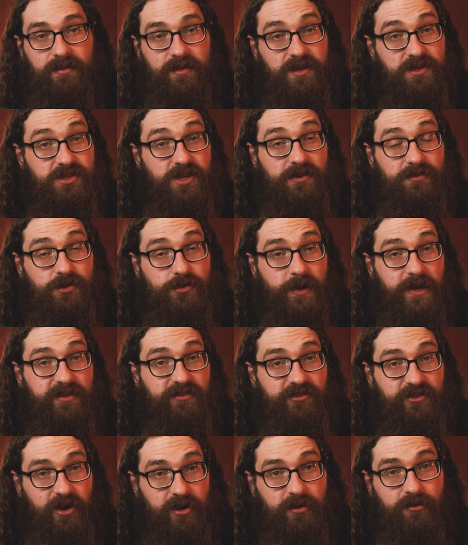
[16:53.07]
This gives you a
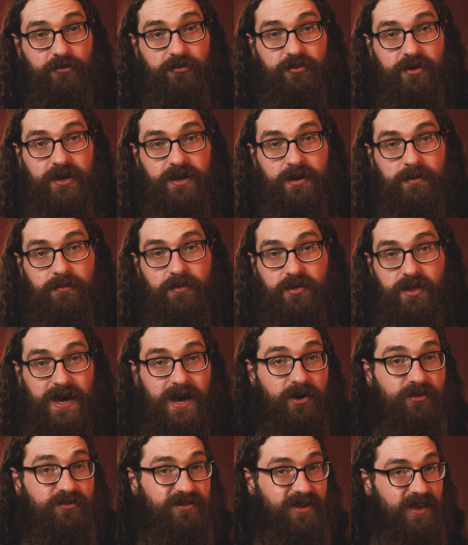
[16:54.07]
ton of freedom
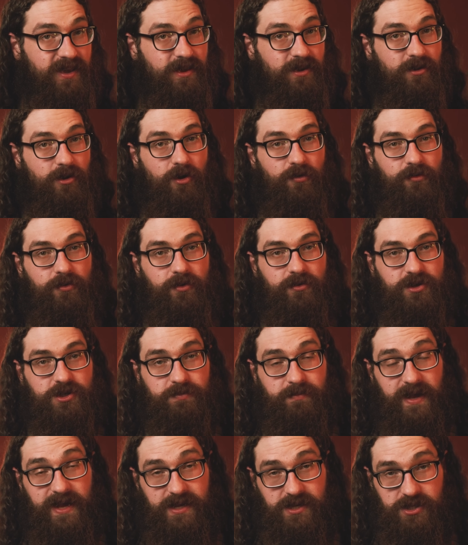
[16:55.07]
without taking over your
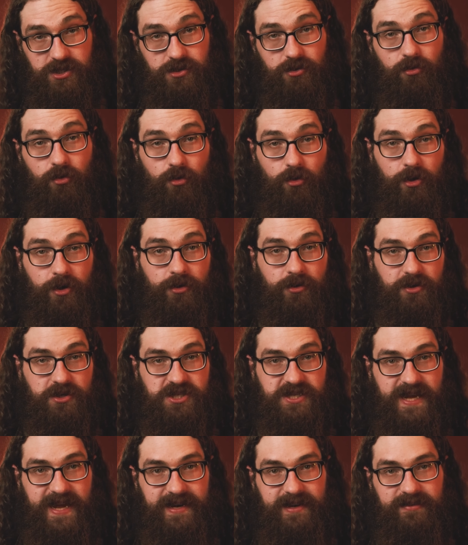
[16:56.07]
space or your
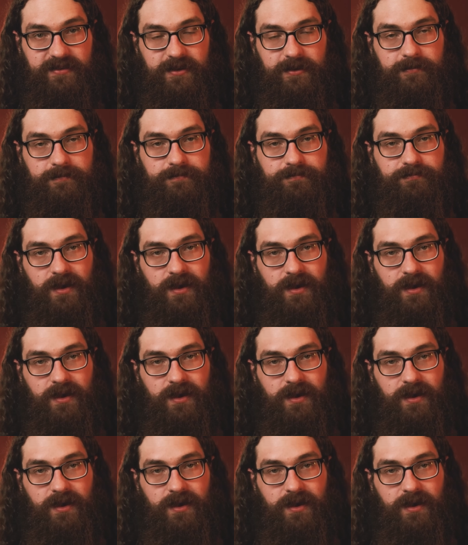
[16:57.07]
sanity.